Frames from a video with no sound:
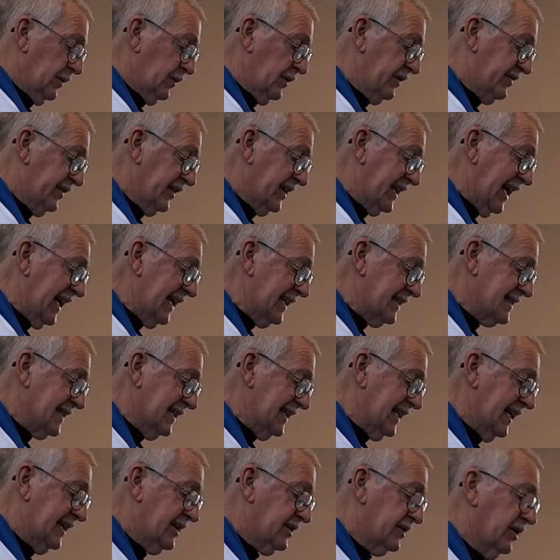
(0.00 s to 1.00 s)
We forget to
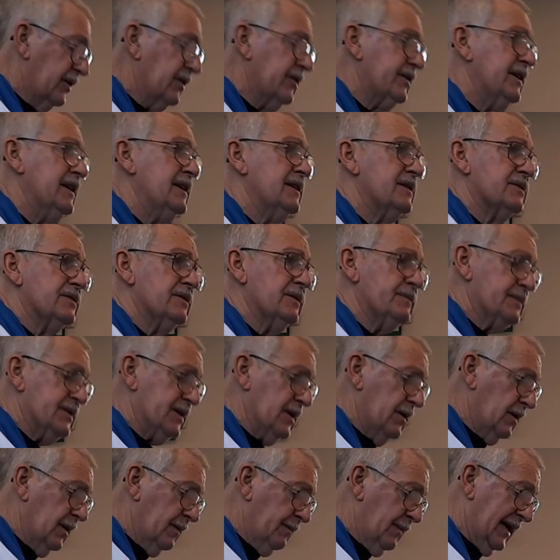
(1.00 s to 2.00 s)
let God interrupt
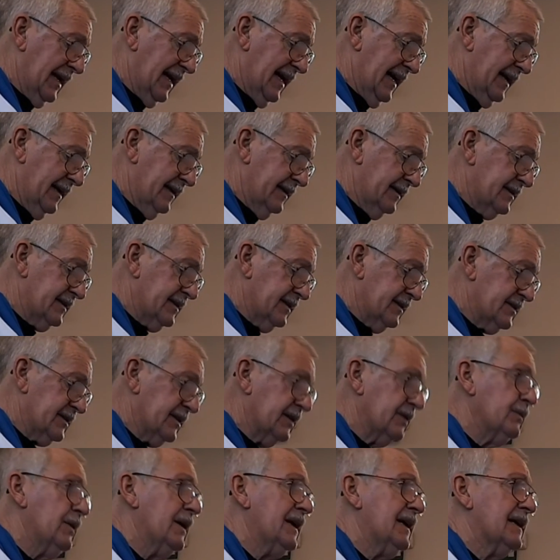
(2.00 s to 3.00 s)
our plans so
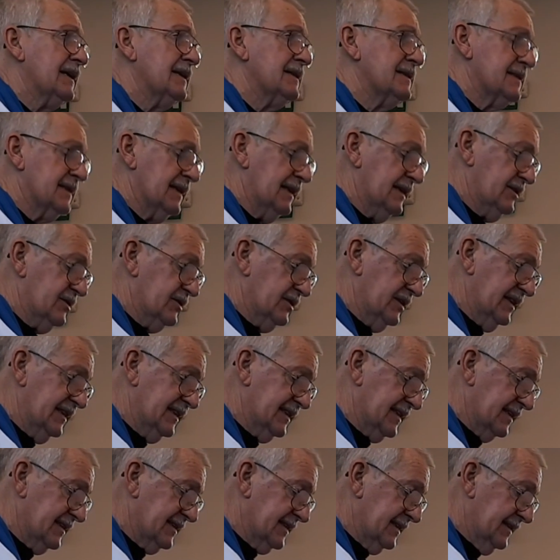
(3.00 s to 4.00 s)
that we can see
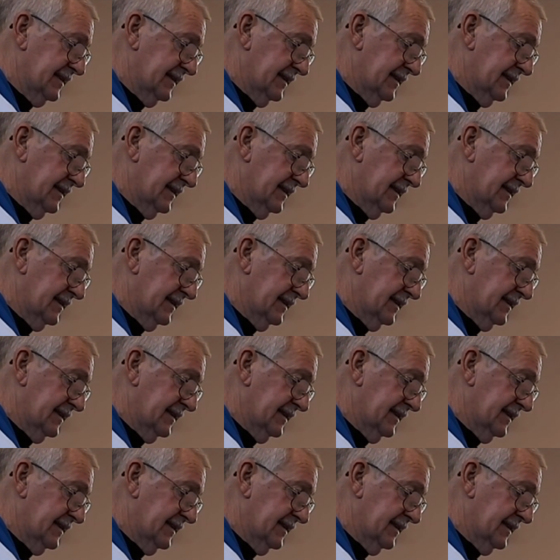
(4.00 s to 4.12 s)
Jesus.